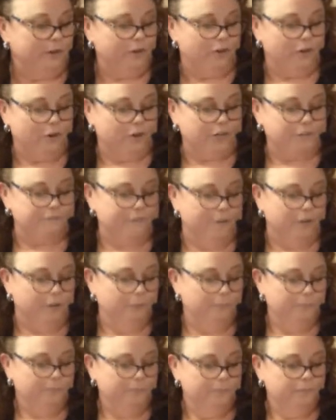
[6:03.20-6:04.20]
in
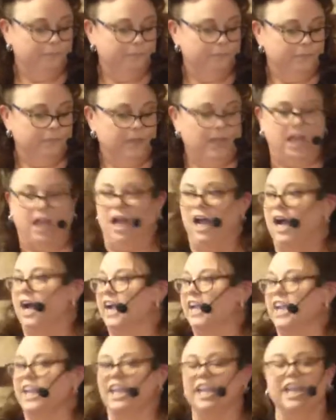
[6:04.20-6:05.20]
Clarksville. I
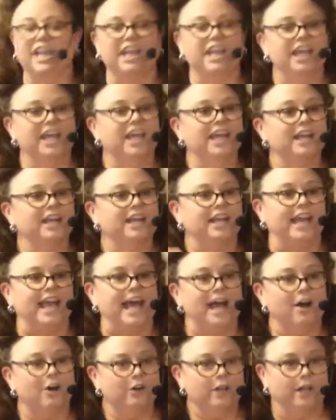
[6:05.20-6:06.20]
can get in and
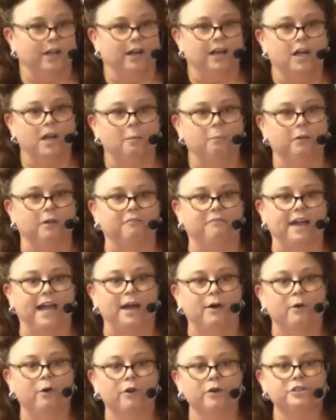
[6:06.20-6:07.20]
out in a couple of
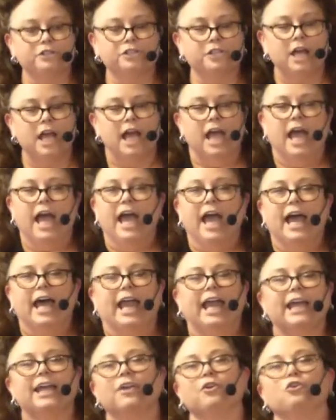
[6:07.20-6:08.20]
hours and
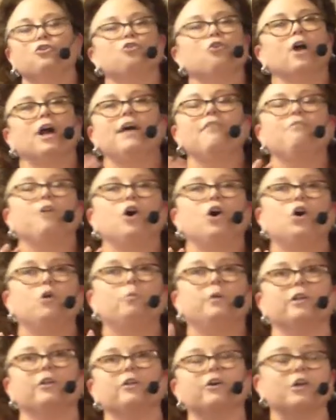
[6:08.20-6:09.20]
I can drive
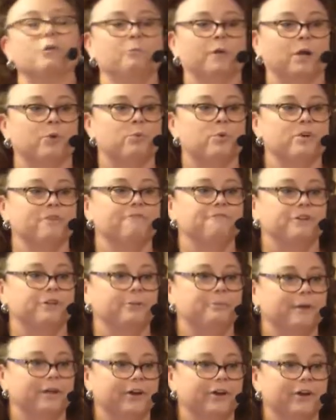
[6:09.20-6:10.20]
home and look in my
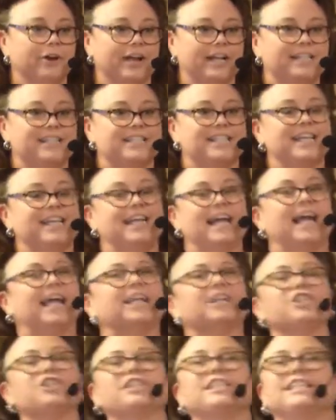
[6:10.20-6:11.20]
rearview mirror and see, I
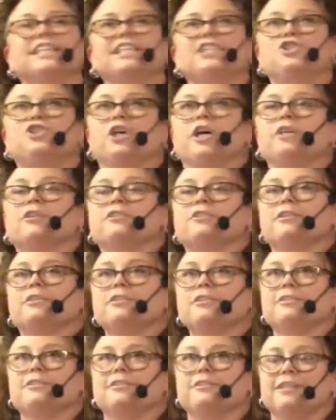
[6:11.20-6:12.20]
can just see
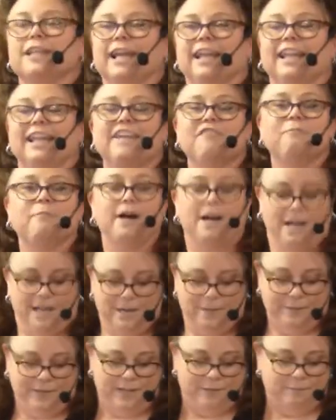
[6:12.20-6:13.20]
justice that laid
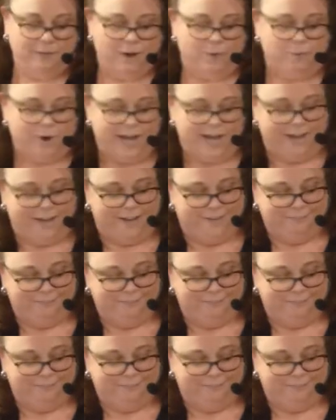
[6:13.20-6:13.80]
behind me in my way.